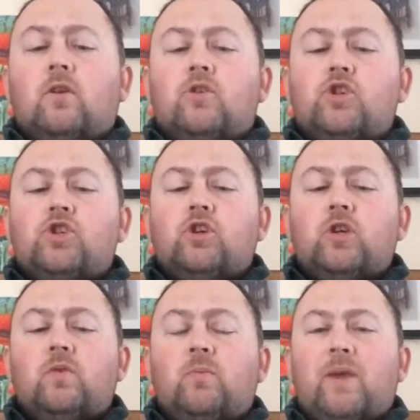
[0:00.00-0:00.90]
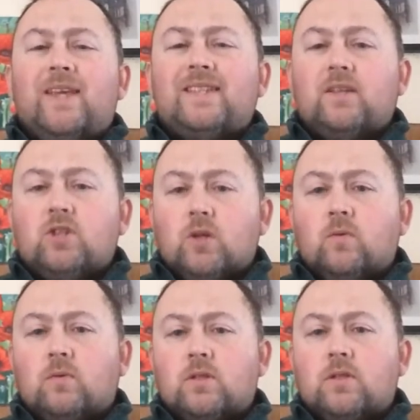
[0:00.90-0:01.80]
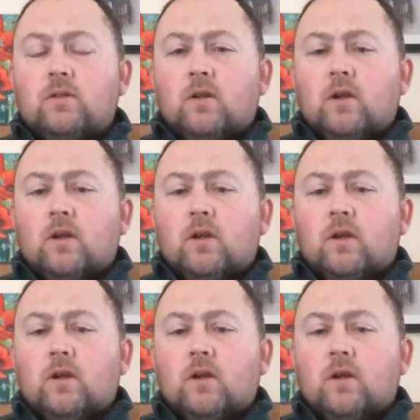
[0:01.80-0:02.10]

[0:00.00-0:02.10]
and just show you the basic tools